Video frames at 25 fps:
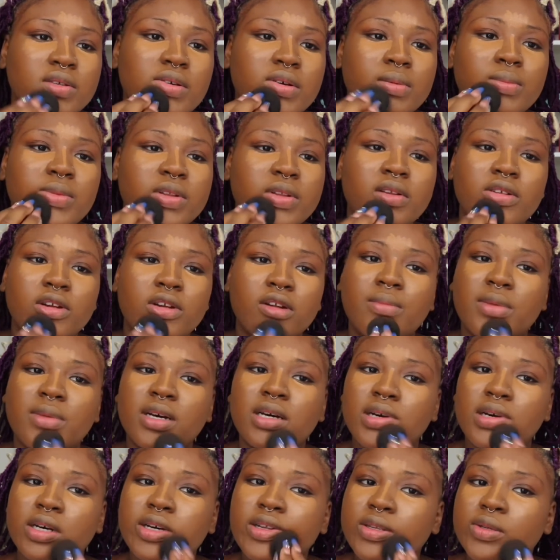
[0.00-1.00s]
I'm blending out my
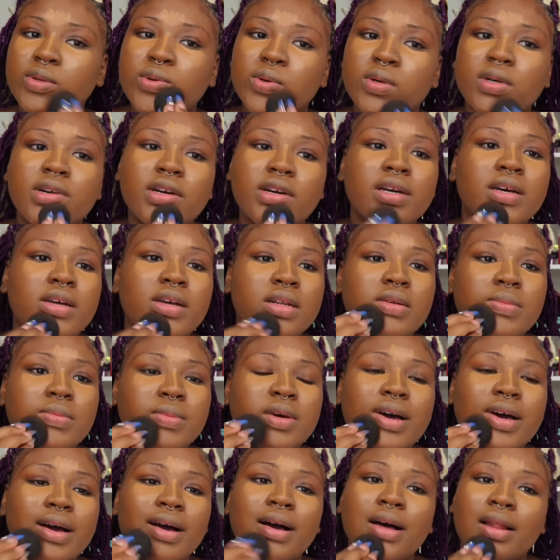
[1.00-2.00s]
contour and
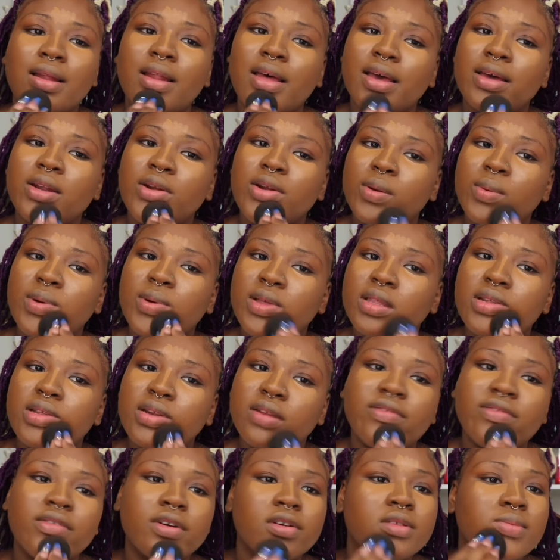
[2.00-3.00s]
my highlighter within the
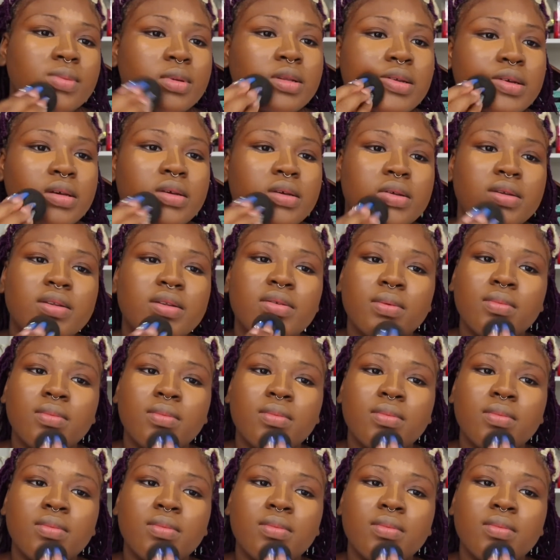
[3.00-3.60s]
first place.